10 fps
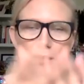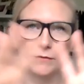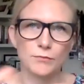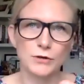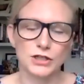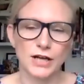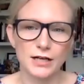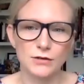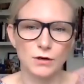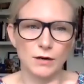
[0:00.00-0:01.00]

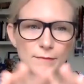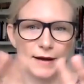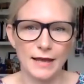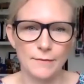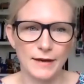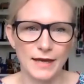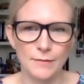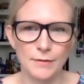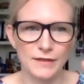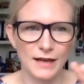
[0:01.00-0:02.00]
project what it may be,
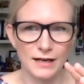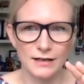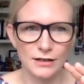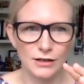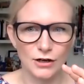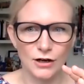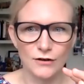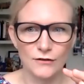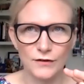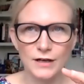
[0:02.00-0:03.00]
but then, you
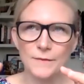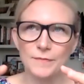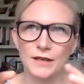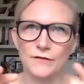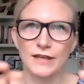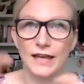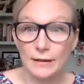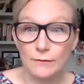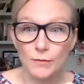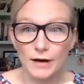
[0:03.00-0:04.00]
know, if you're
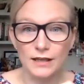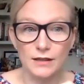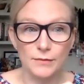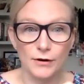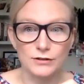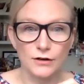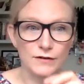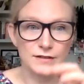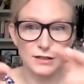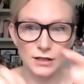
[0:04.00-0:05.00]
getting more money in the box
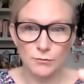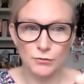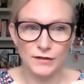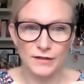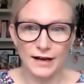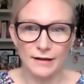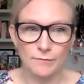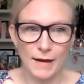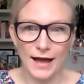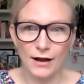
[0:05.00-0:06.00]
office and you can bring that
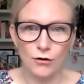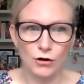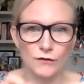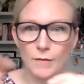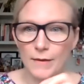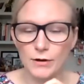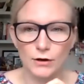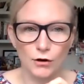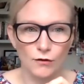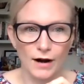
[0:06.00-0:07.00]
back, or you've maybe
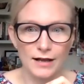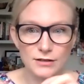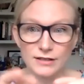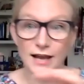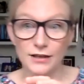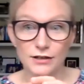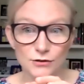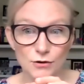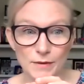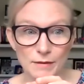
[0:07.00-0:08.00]
got a grant, so now you can
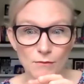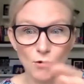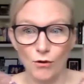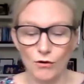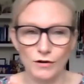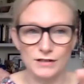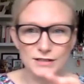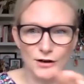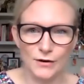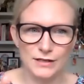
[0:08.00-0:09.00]
do a bit more. And
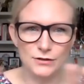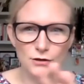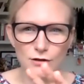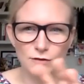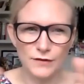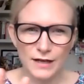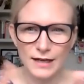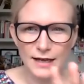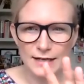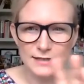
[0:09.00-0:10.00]
so it's
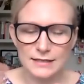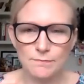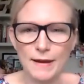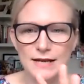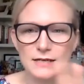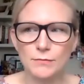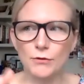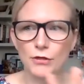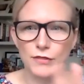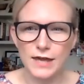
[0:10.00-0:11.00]
this
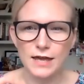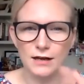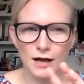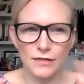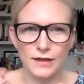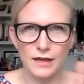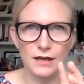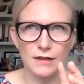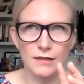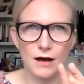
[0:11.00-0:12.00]
bendable thing. And I think
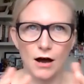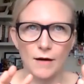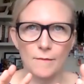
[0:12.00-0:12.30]
I